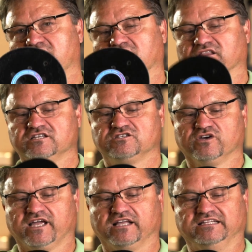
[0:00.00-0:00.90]
Let's
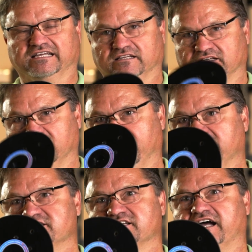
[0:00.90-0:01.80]
look at the
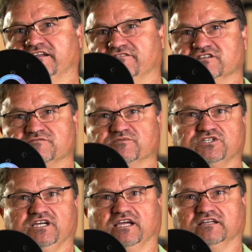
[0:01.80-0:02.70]
inside of this
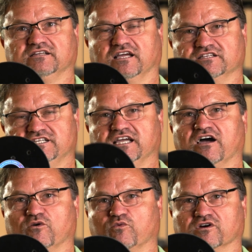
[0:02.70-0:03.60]
machine and see
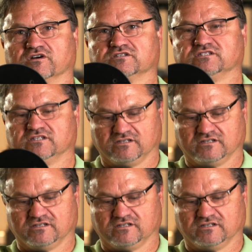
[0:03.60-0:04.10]
how it works.